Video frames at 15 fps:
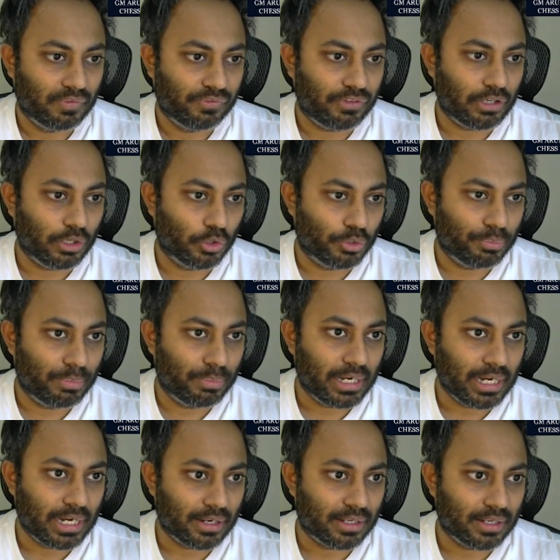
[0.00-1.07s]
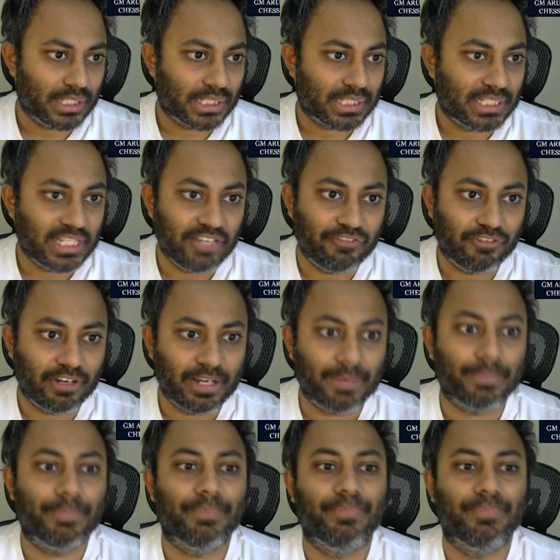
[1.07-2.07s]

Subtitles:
followed by c5,